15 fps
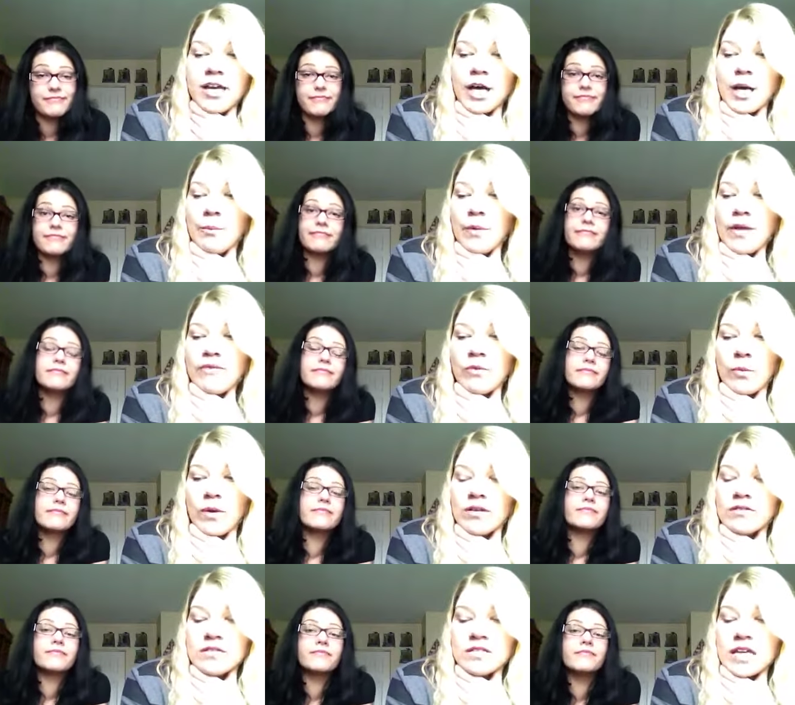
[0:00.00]
Speaker 1: Um, even
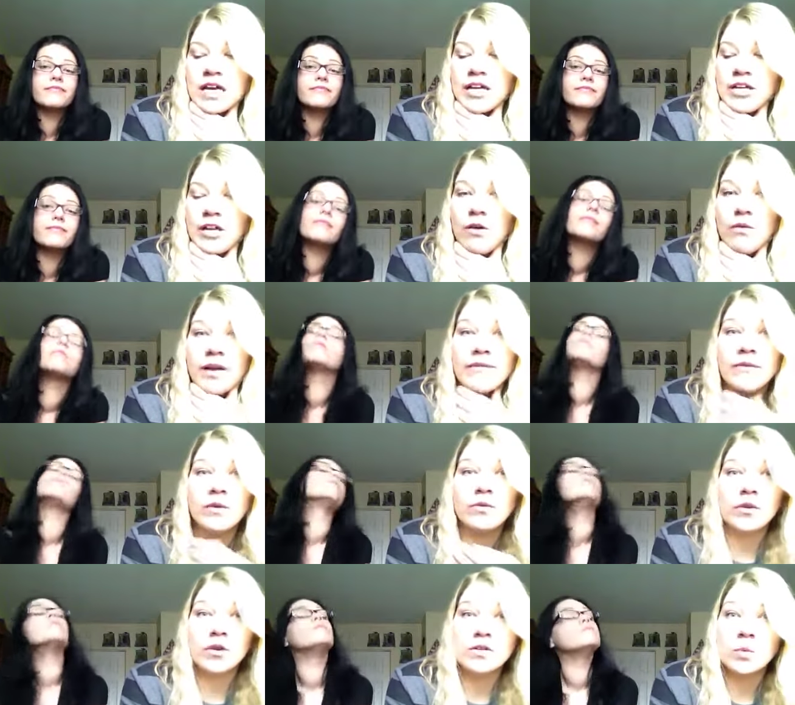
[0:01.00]
ones that you know,
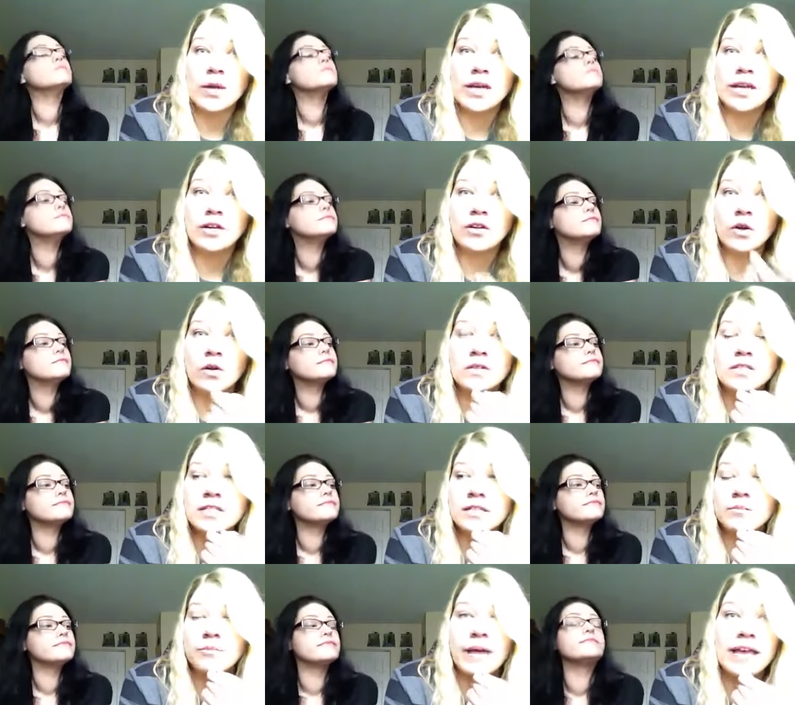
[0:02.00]
even there's Wiccan cults
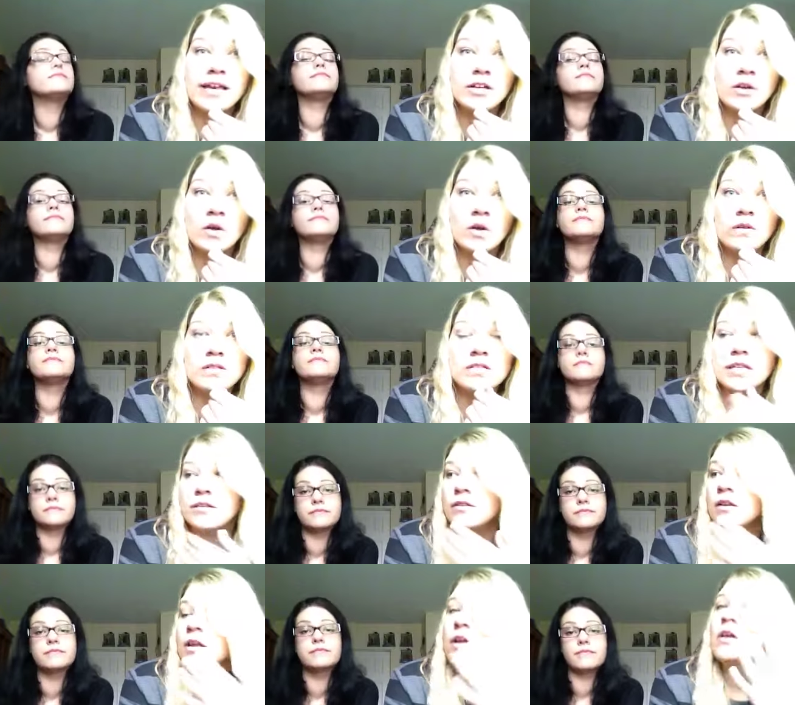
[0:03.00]
and pagan cults
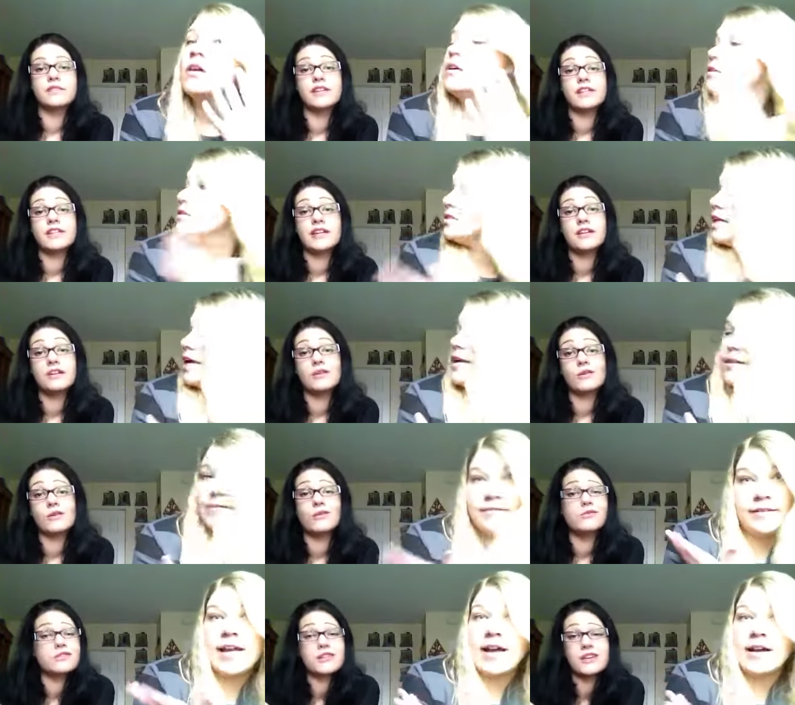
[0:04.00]
and Satanic
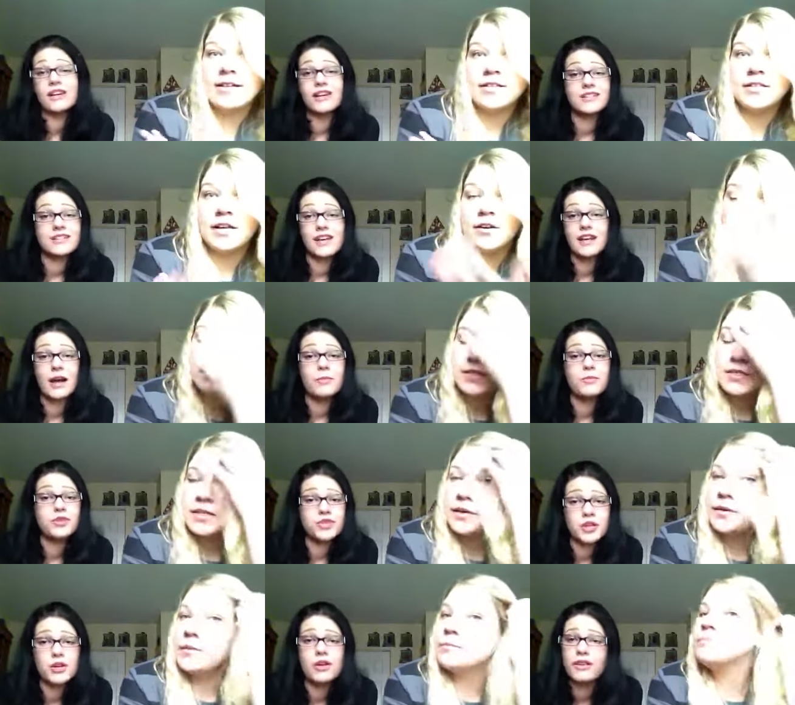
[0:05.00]
cults, yeah, you know. I'm
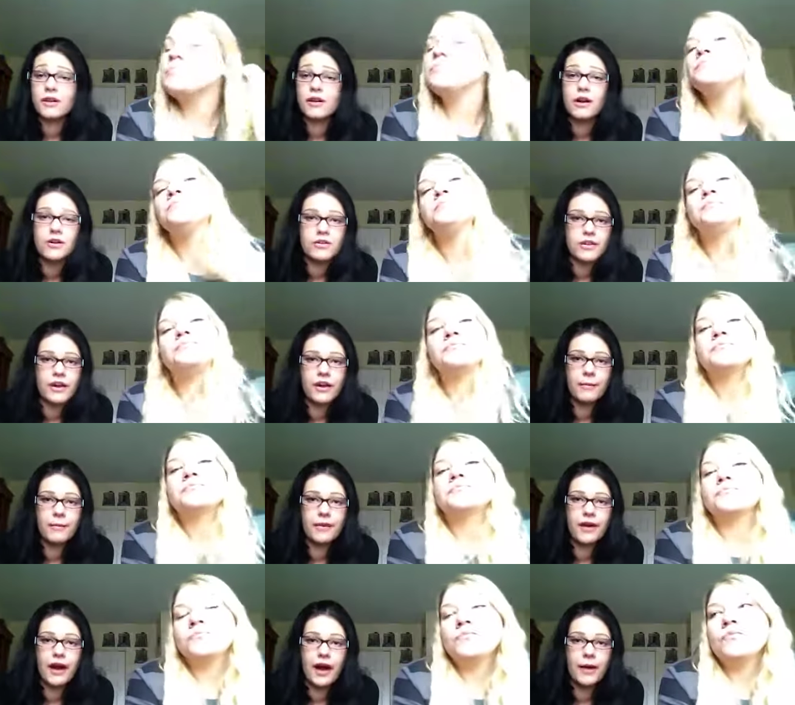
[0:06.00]
so. sure
Speaker 2: there are some,
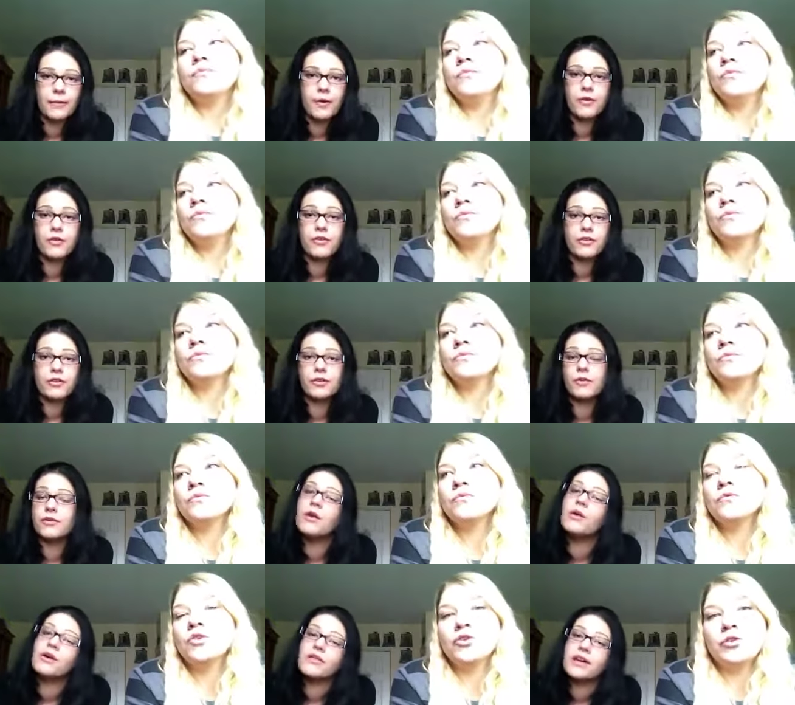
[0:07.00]
but I personally don't
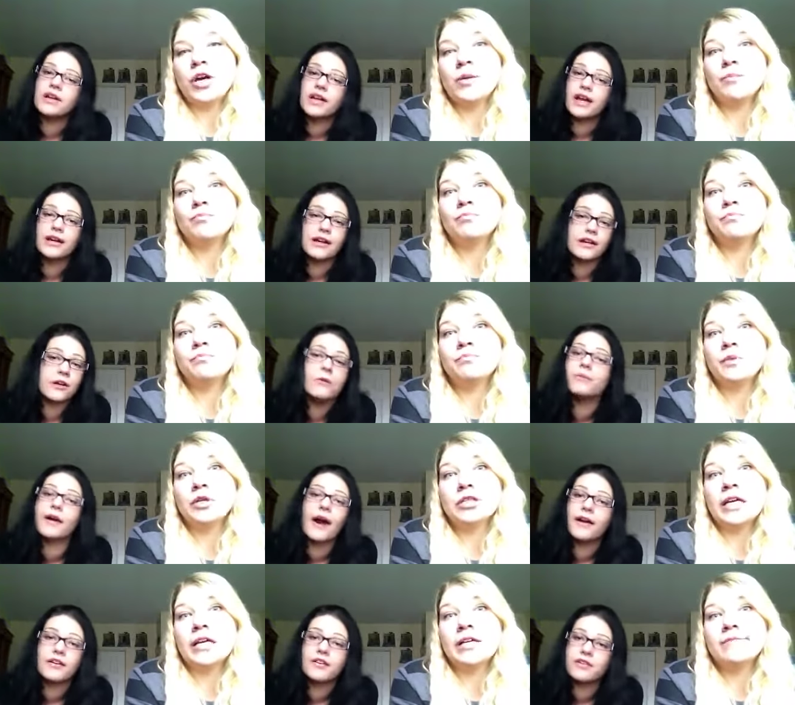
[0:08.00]
know do any, and I don't
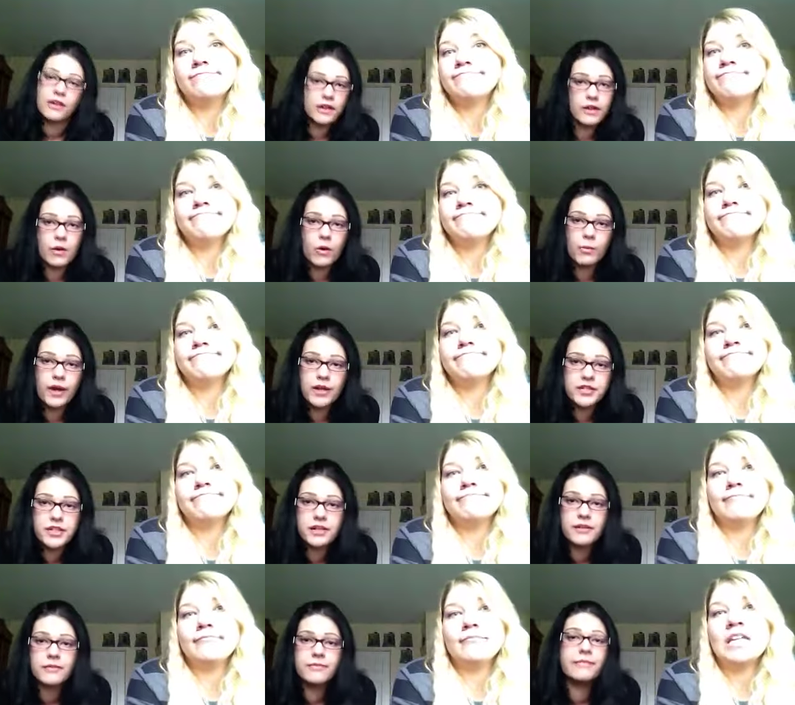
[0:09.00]
practice any
Speaker 1: cult
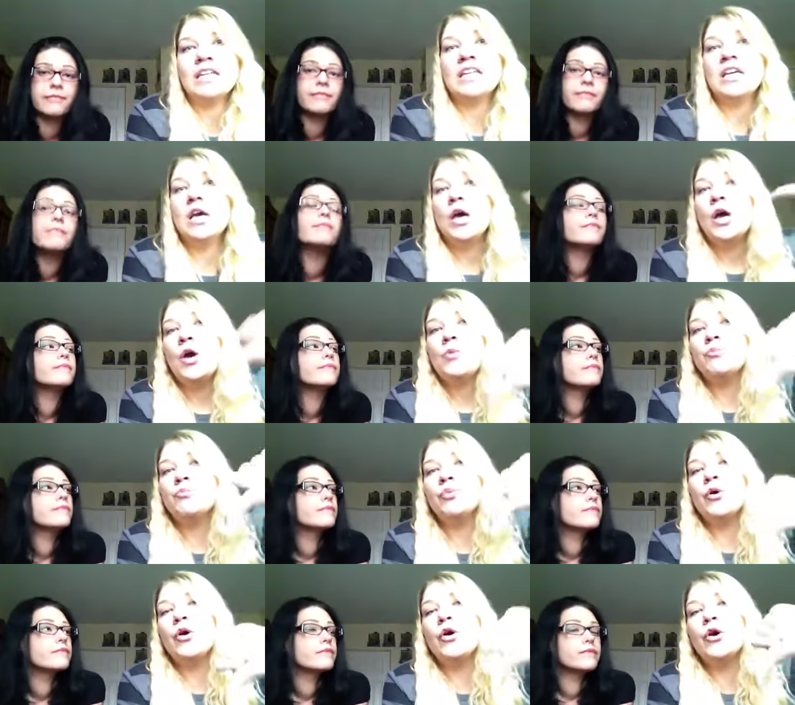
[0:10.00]
magic.
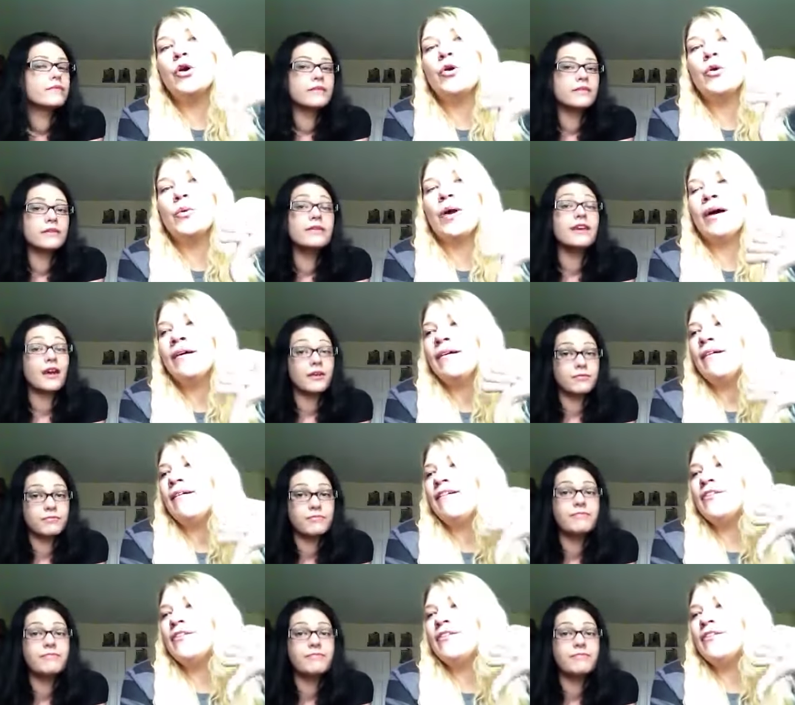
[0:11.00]
Boo! Yep.